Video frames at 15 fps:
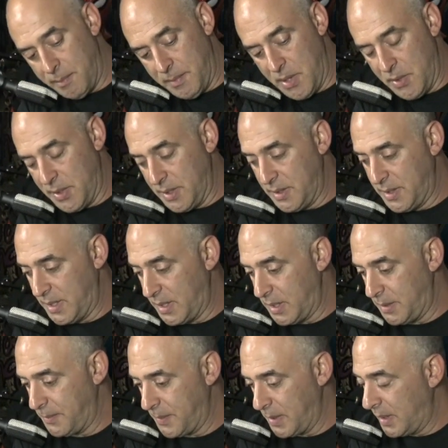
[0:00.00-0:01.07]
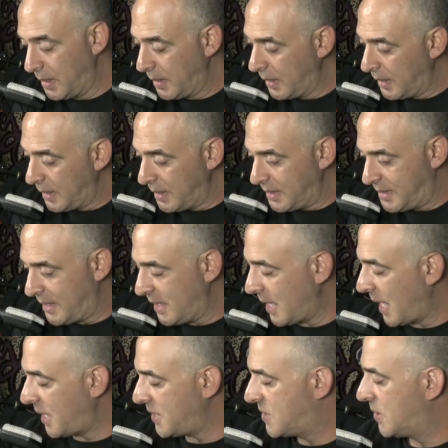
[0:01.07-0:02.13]
Muting the
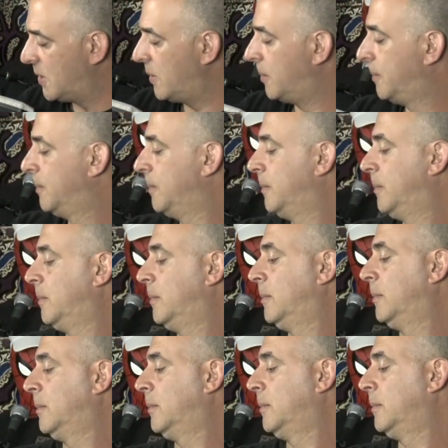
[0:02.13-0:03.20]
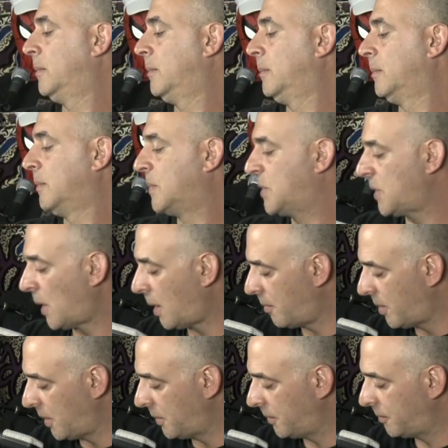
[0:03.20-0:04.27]
D82. Sorry,
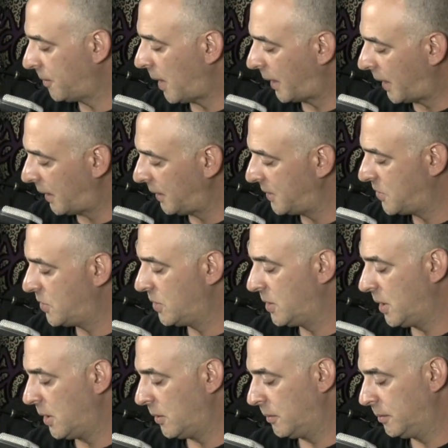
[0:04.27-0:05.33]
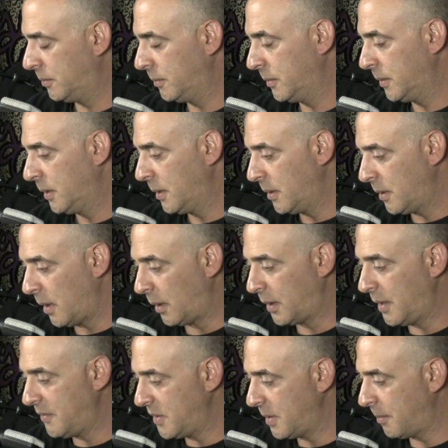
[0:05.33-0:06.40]
brother. I gotta let you go. I'll
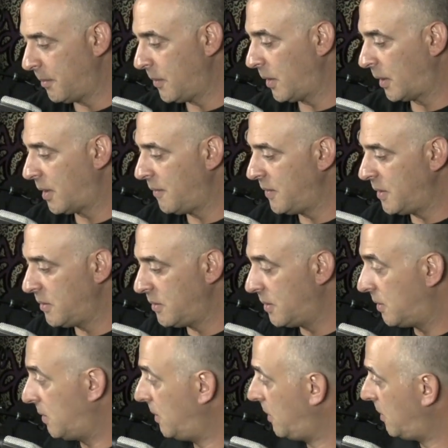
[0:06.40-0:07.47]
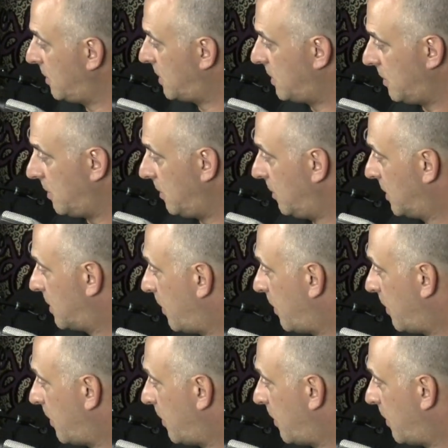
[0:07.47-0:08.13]
give you to